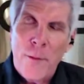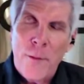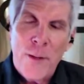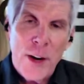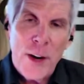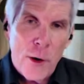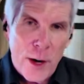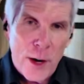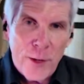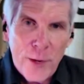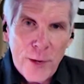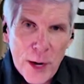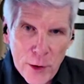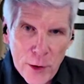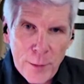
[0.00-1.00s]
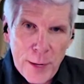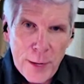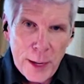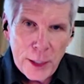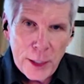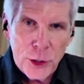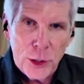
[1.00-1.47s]
Very, very
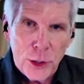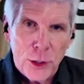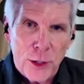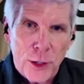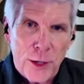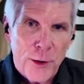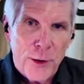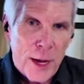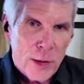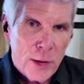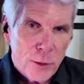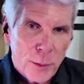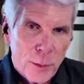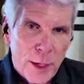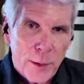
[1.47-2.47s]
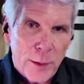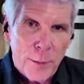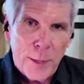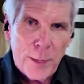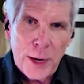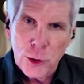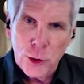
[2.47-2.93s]
major advancement,
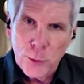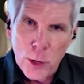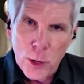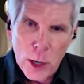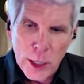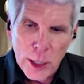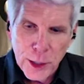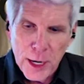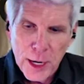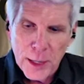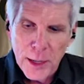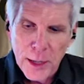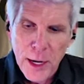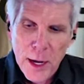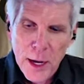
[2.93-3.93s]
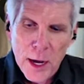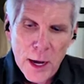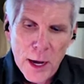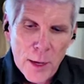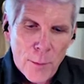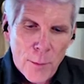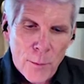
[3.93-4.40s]
major project
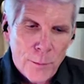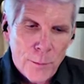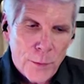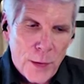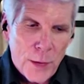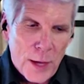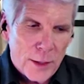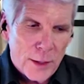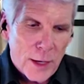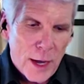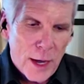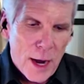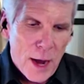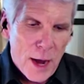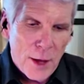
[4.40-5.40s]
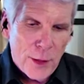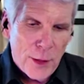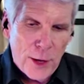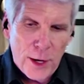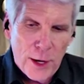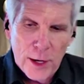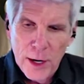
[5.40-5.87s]
that I
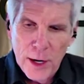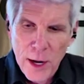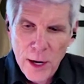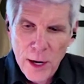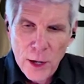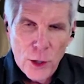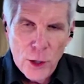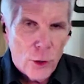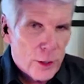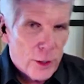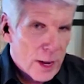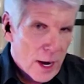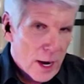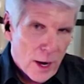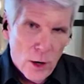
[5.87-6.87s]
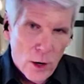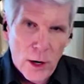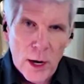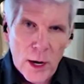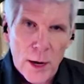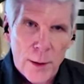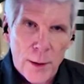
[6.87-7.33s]
think your
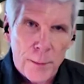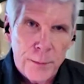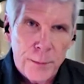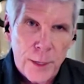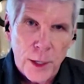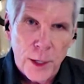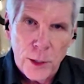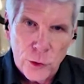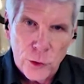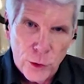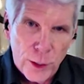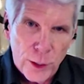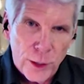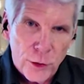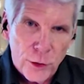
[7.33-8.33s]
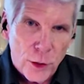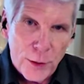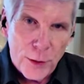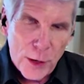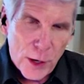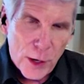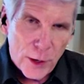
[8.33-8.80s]
entire industry is going
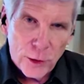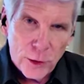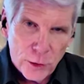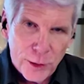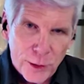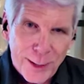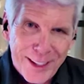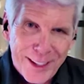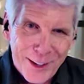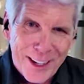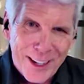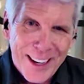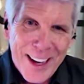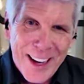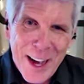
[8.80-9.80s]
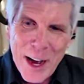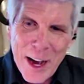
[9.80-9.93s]
to be very interested in hearing.